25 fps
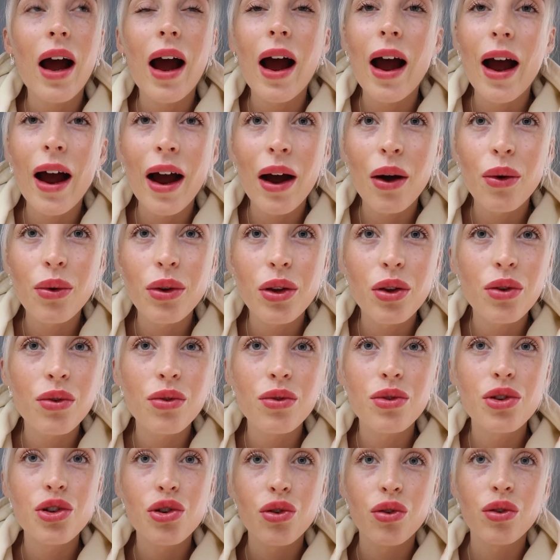how
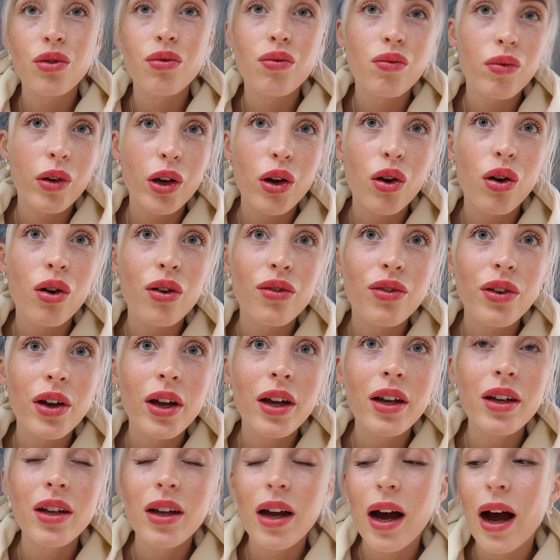you should
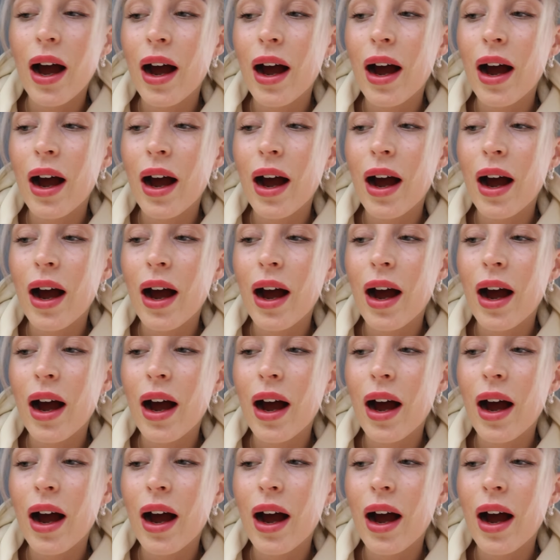recover,